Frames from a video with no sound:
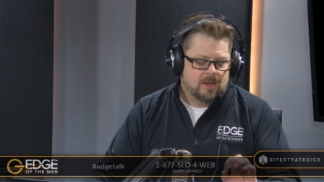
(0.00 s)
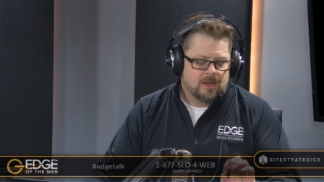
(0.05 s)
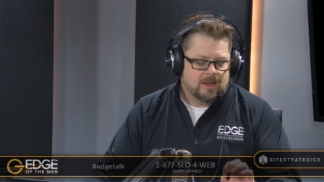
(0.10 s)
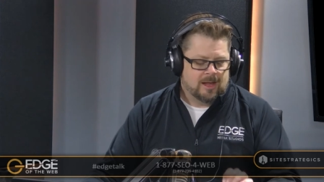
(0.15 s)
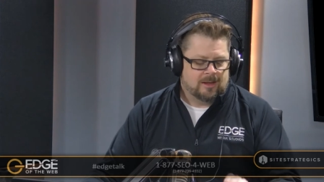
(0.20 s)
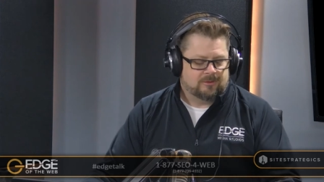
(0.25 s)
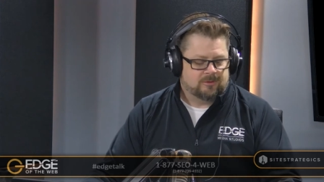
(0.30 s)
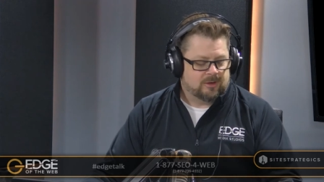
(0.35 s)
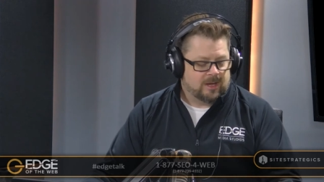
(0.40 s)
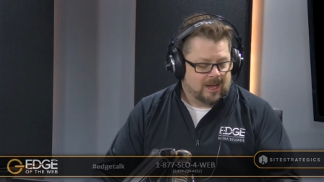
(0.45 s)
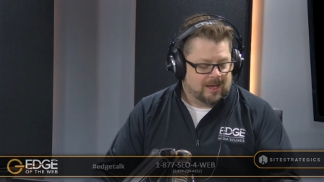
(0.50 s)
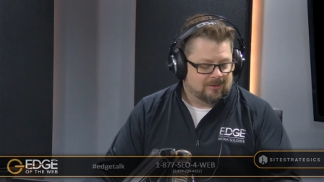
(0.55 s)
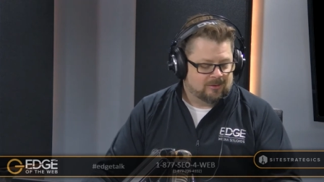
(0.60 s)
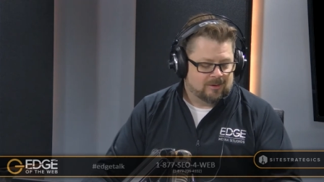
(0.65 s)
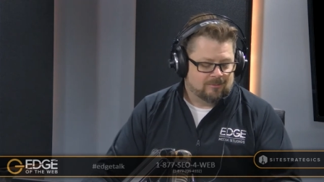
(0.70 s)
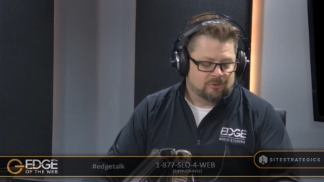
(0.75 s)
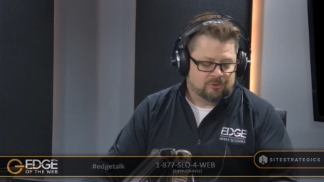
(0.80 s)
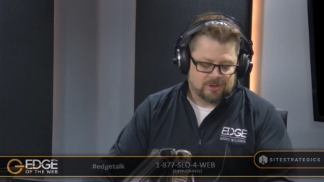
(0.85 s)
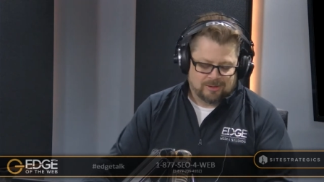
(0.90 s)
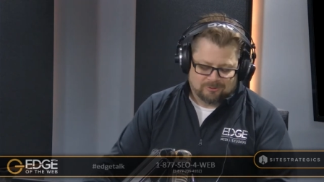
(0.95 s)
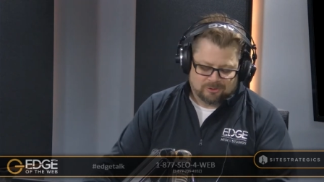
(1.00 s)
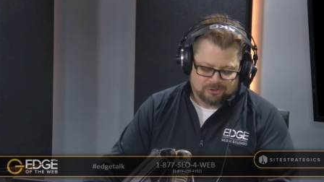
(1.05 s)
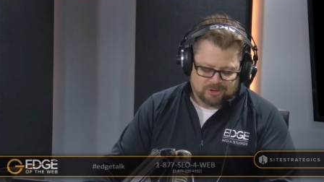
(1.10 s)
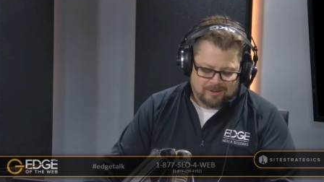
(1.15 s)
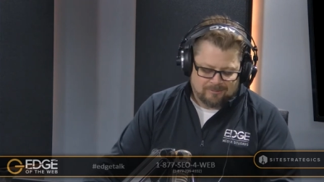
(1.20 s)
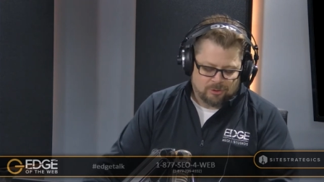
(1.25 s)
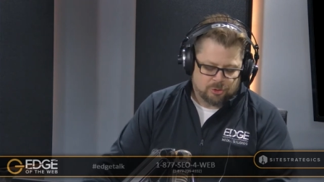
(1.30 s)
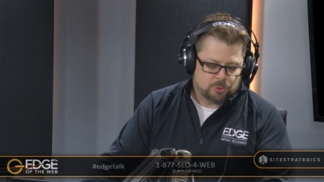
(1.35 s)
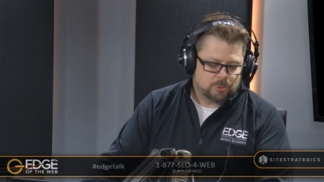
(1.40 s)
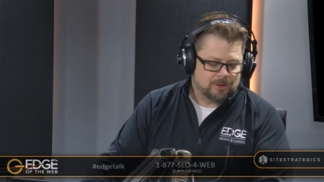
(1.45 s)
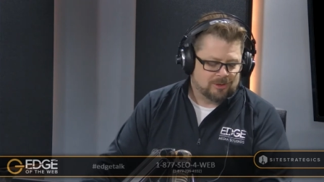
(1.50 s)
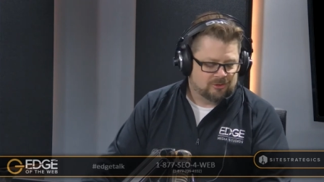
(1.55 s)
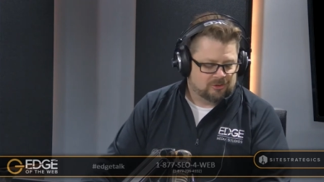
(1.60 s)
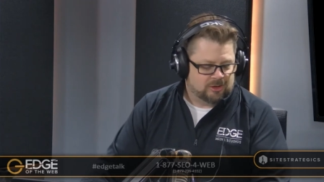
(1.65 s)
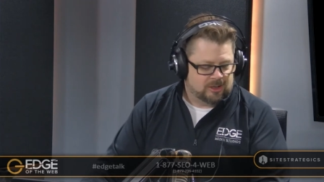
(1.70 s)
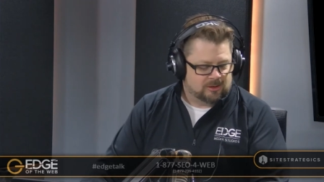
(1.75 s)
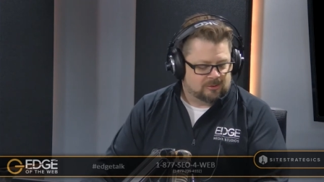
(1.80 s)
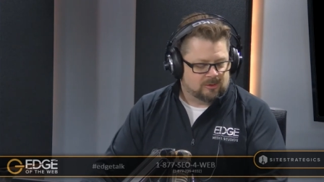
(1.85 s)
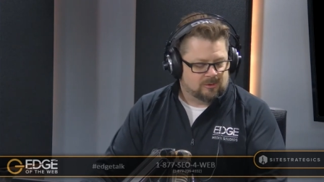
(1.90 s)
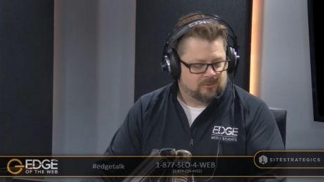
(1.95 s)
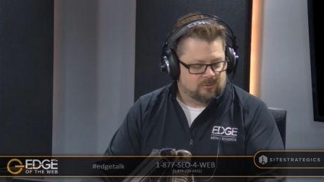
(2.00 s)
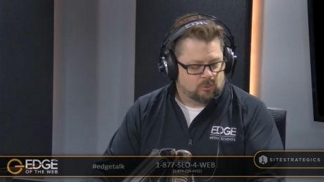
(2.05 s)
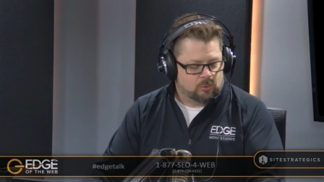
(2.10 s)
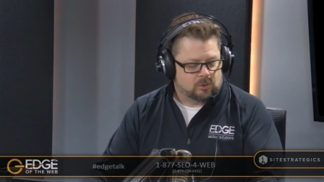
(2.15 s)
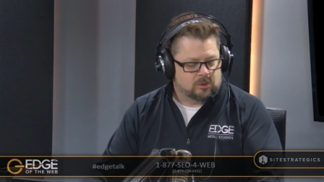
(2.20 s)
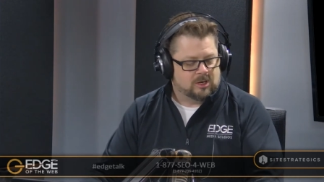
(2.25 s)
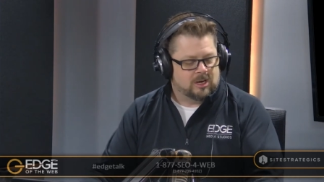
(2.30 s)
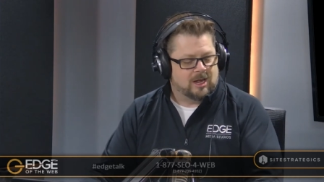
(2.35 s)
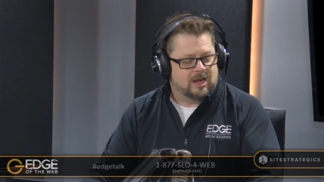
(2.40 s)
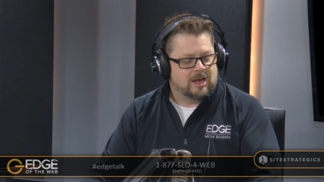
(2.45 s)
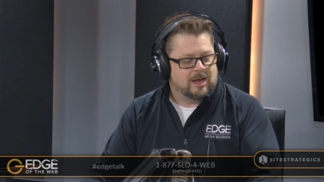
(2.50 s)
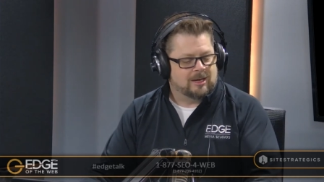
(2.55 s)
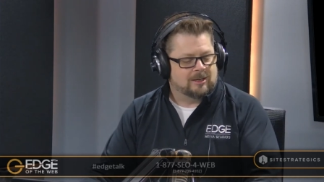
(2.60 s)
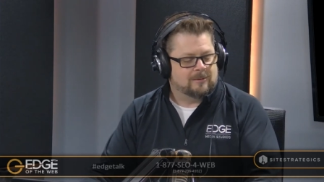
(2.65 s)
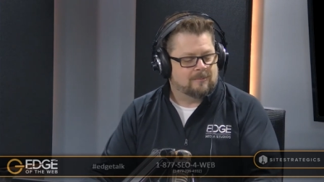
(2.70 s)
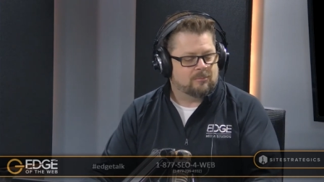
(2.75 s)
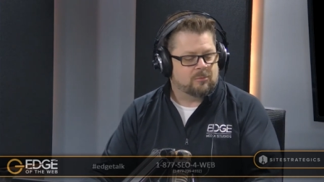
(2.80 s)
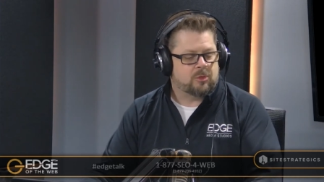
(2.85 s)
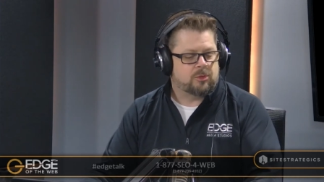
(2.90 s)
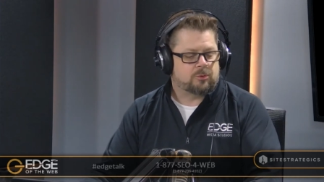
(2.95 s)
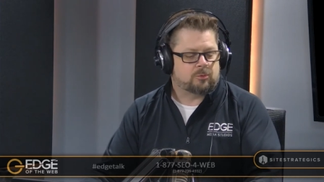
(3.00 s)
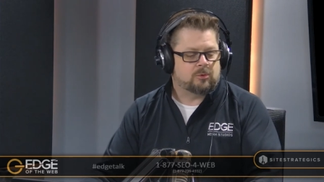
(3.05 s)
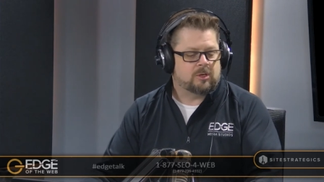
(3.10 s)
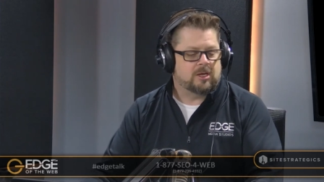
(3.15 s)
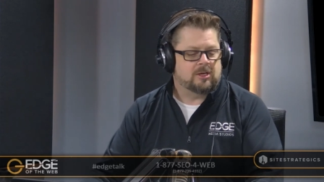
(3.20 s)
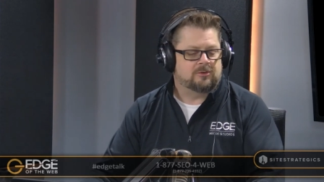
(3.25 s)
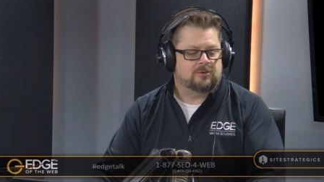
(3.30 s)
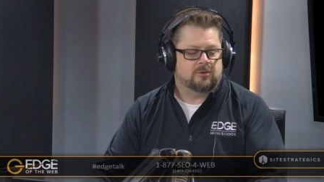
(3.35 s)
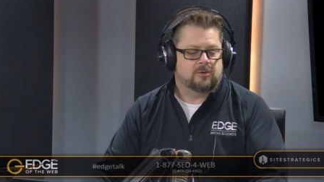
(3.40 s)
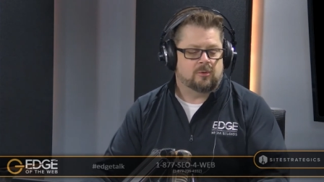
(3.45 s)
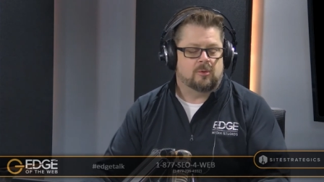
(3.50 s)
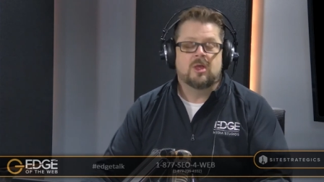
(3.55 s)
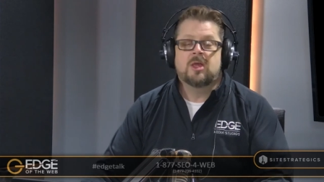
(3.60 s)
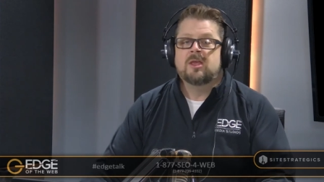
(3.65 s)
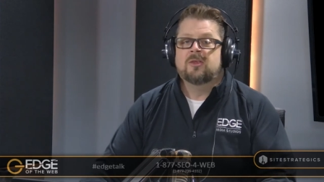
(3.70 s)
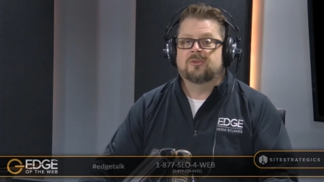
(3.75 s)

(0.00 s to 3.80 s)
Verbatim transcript: That's 877 736 4932.